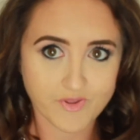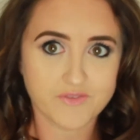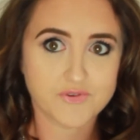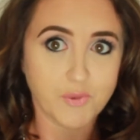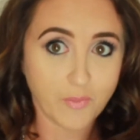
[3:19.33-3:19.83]

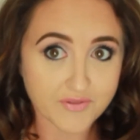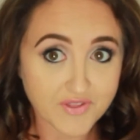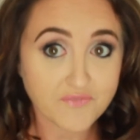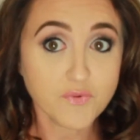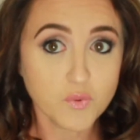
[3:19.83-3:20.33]
So don't let
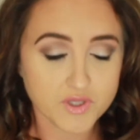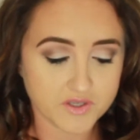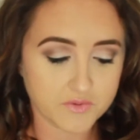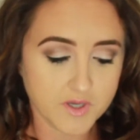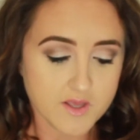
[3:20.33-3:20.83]
that fool
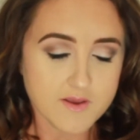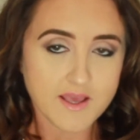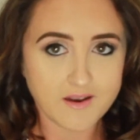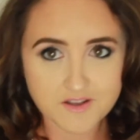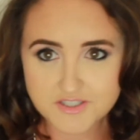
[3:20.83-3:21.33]
you.
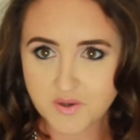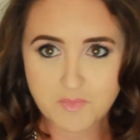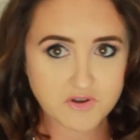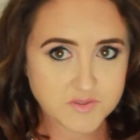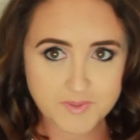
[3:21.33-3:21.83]
And also,
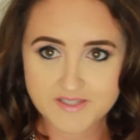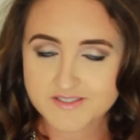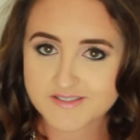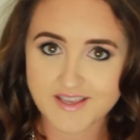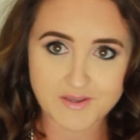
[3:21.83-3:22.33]
most
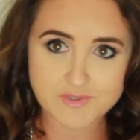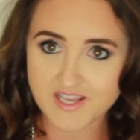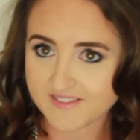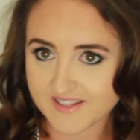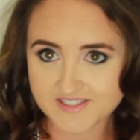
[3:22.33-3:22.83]
places let you
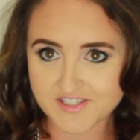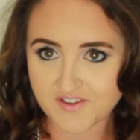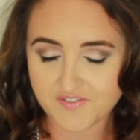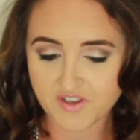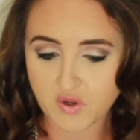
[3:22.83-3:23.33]
take that
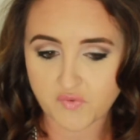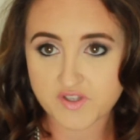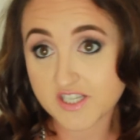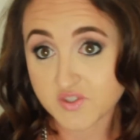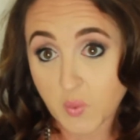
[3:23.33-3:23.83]
stuff. If it
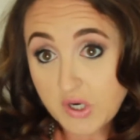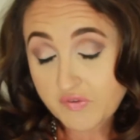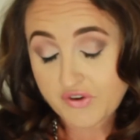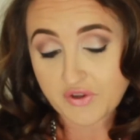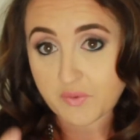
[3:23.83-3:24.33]
doesn't work
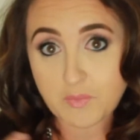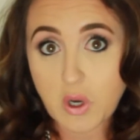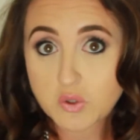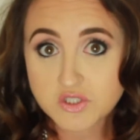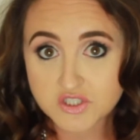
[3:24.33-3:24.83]
for you,
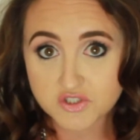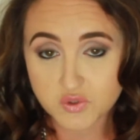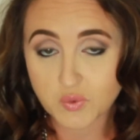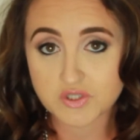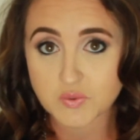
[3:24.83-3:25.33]
most
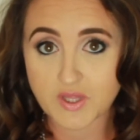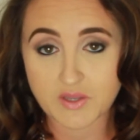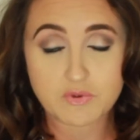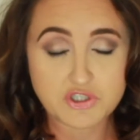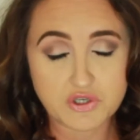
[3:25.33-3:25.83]
stores will let
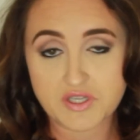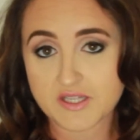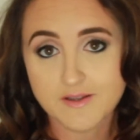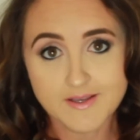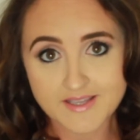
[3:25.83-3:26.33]
you return
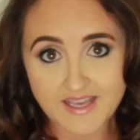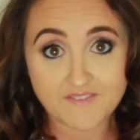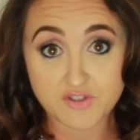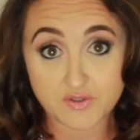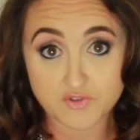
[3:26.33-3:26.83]
it
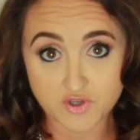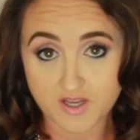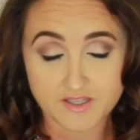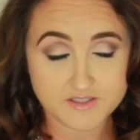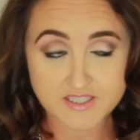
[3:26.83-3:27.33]
after you've
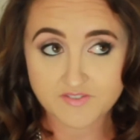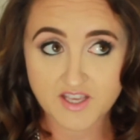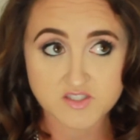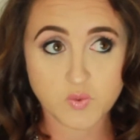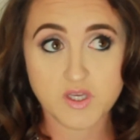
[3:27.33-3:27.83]
tried it.
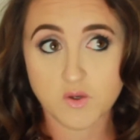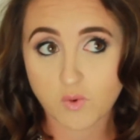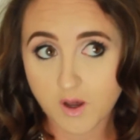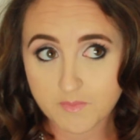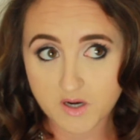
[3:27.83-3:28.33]
CVS will,
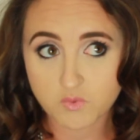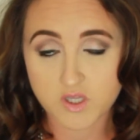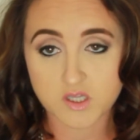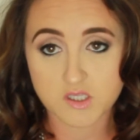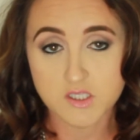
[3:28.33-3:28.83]
Walmart
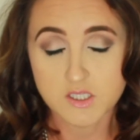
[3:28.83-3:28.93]
will,